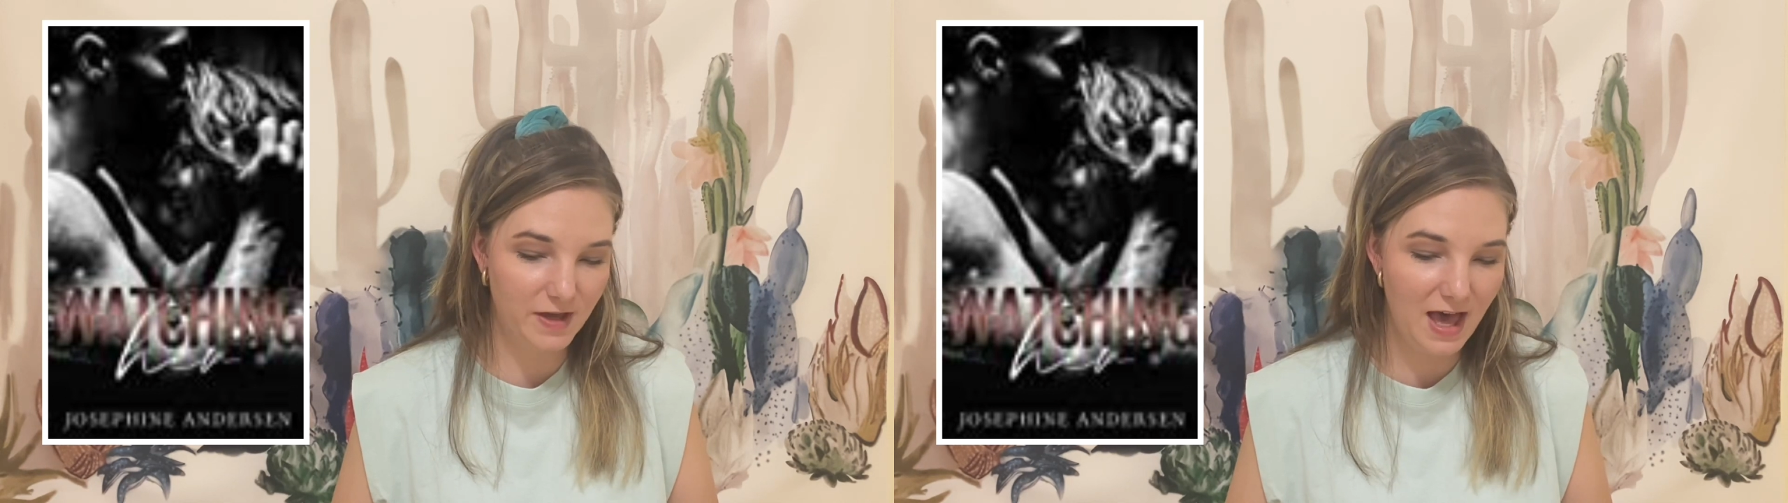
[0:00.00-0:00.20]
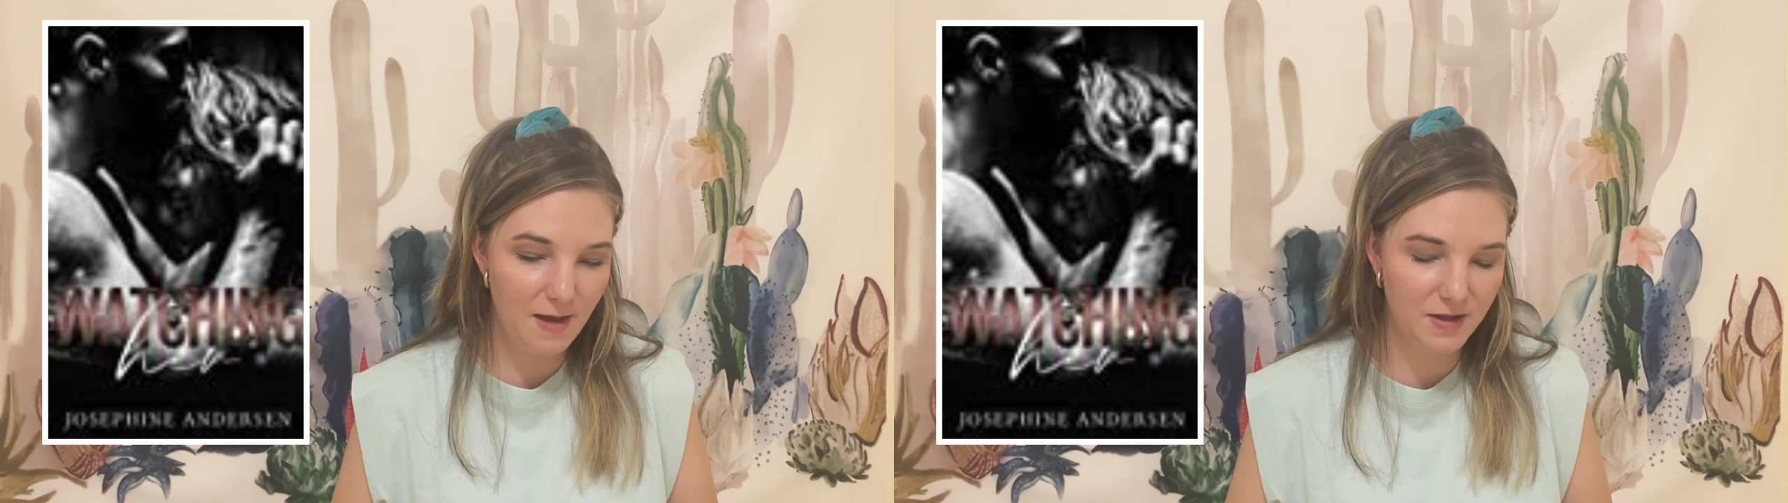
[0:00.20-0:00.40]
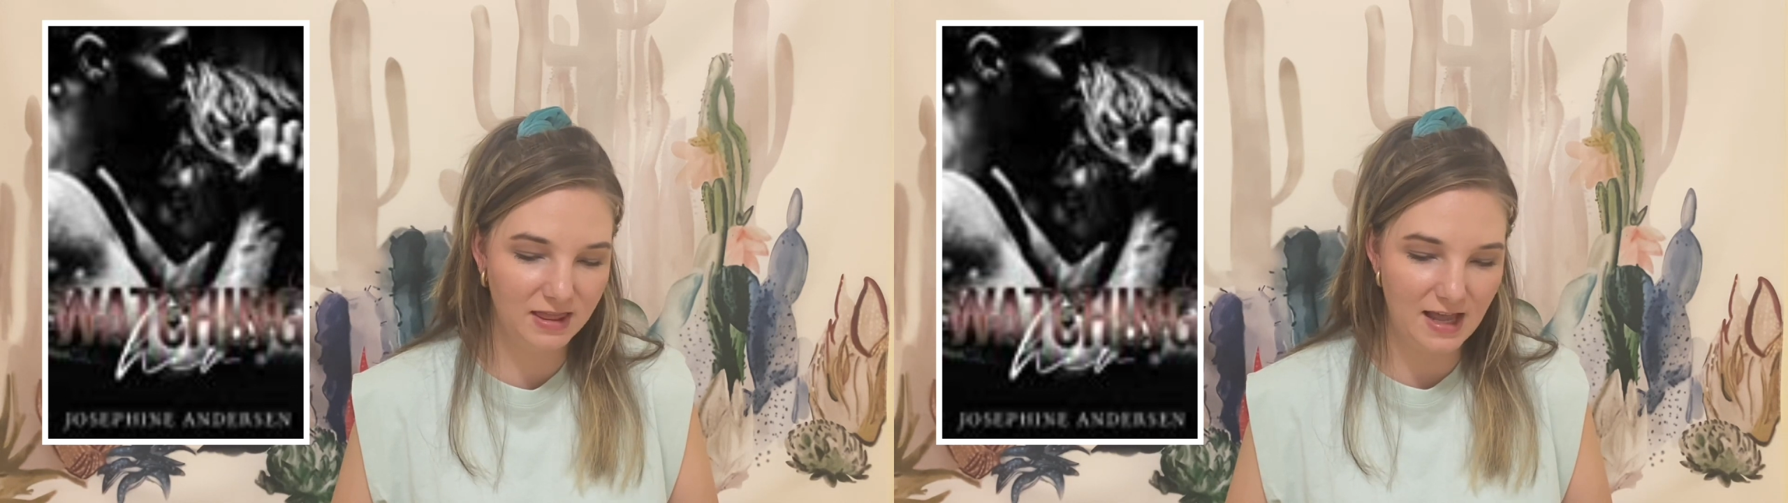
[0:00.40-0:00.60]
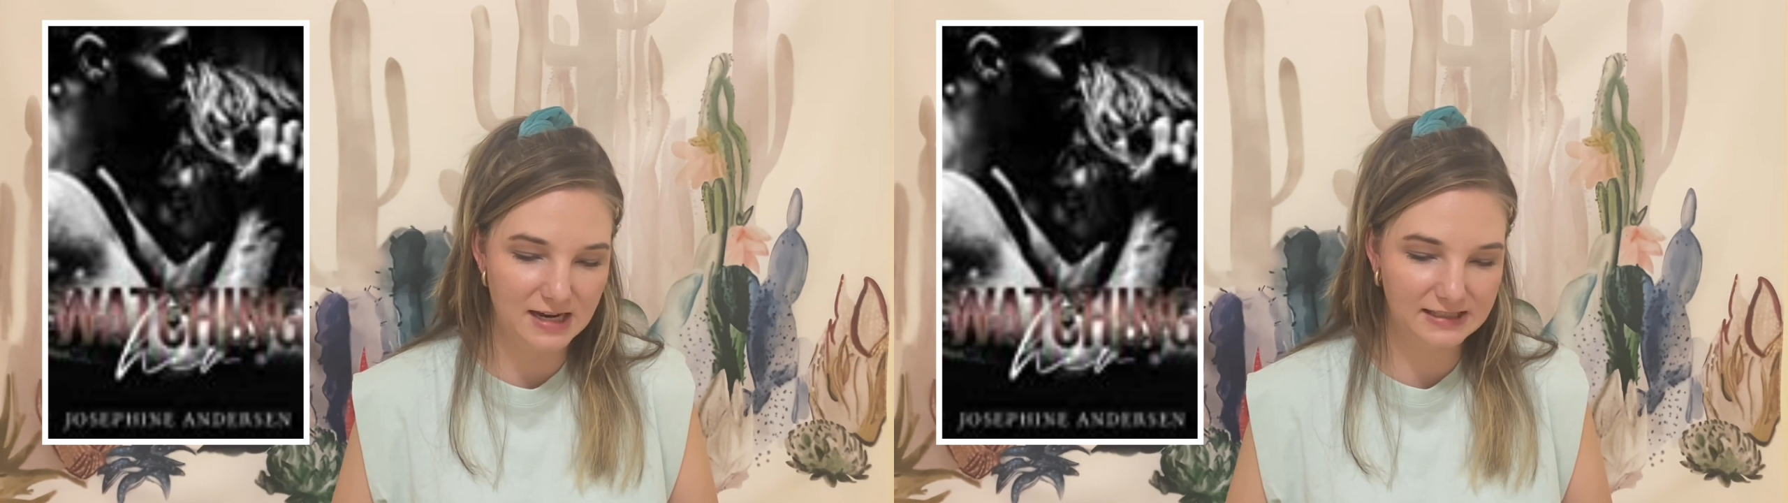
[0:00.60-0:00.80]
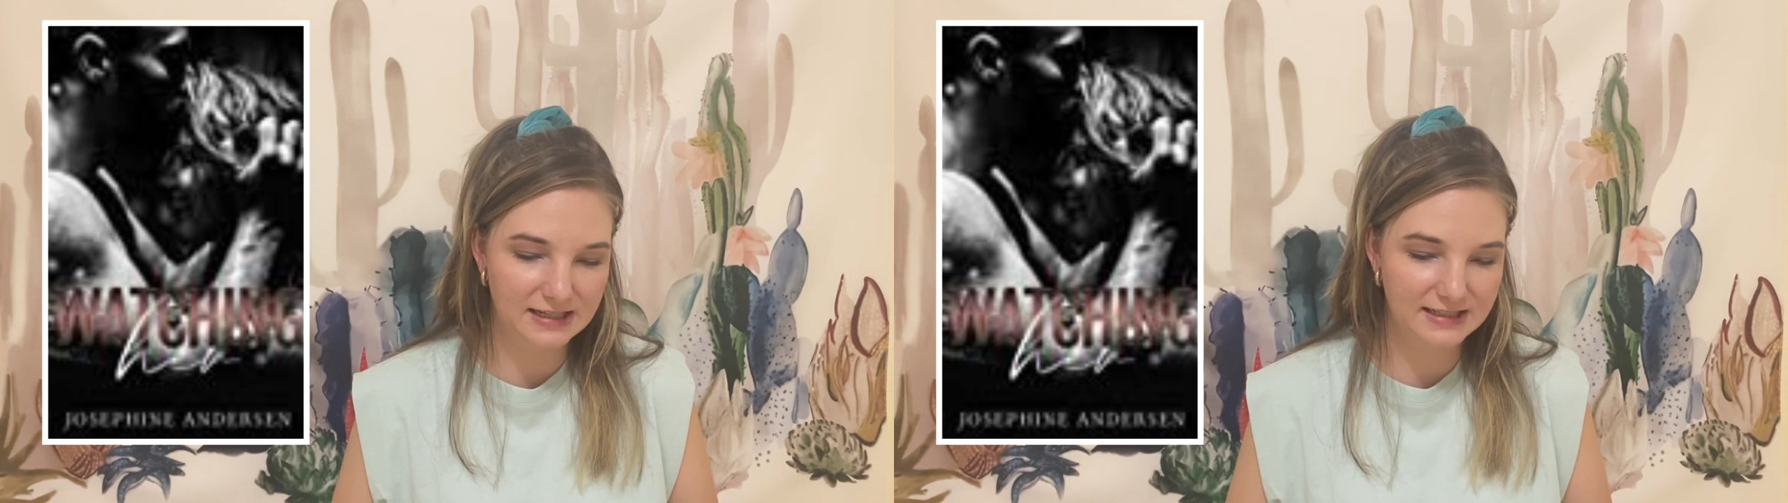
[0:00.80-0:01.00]
cabin
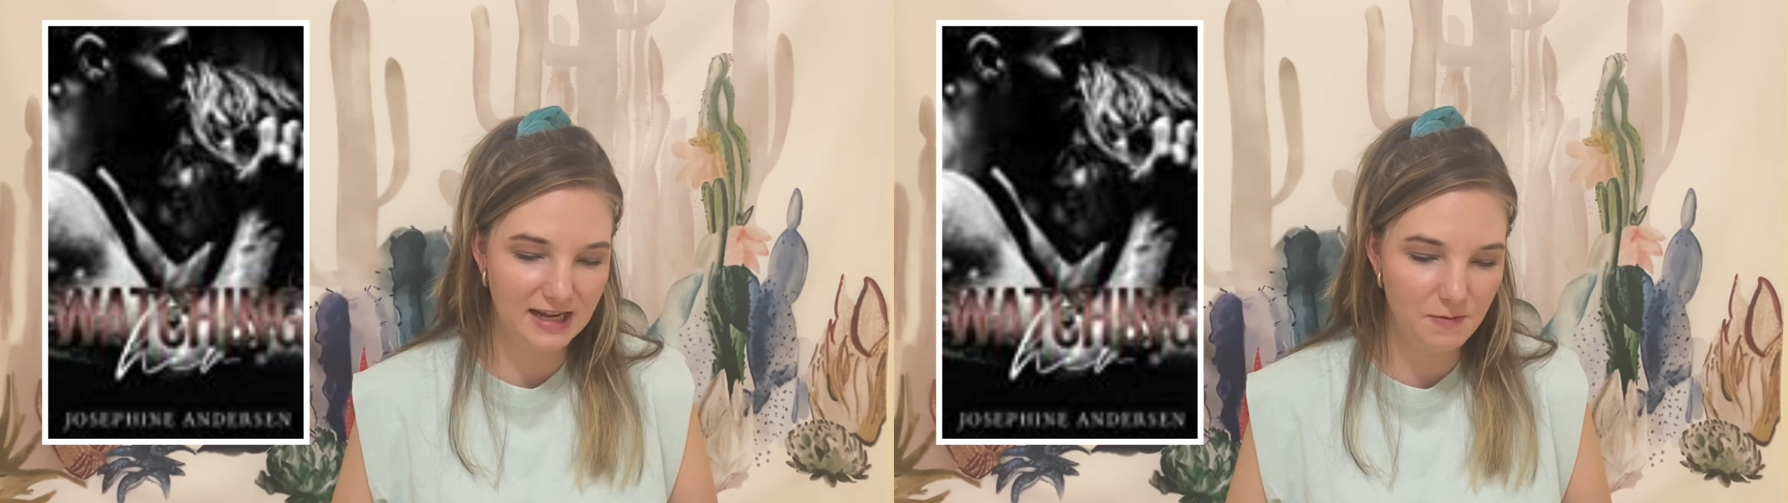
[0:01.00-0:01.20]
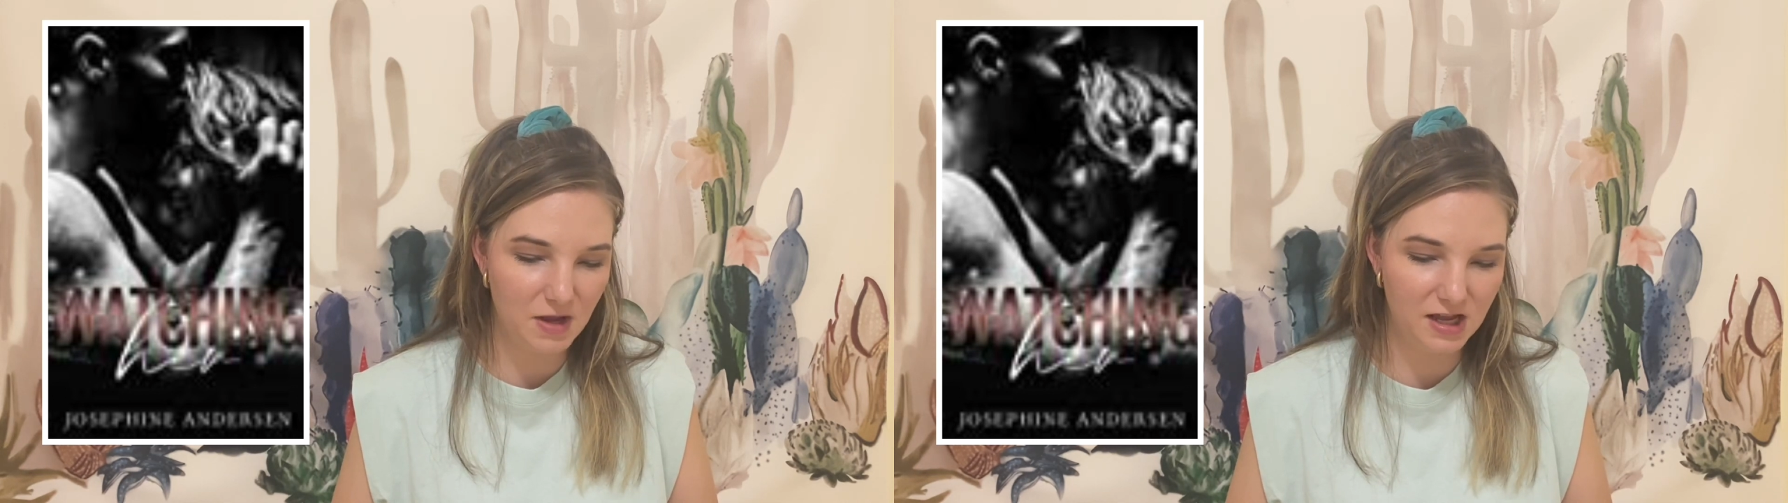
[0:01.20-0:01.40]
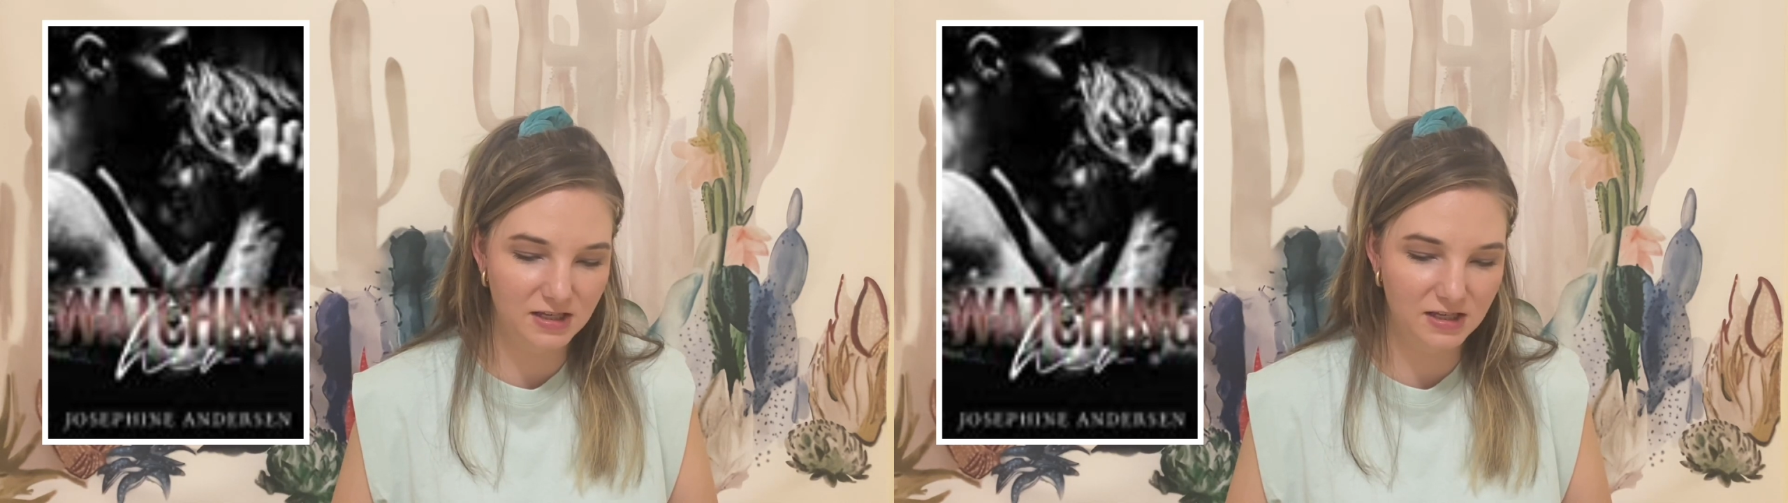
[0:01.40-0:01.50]
lacks excitement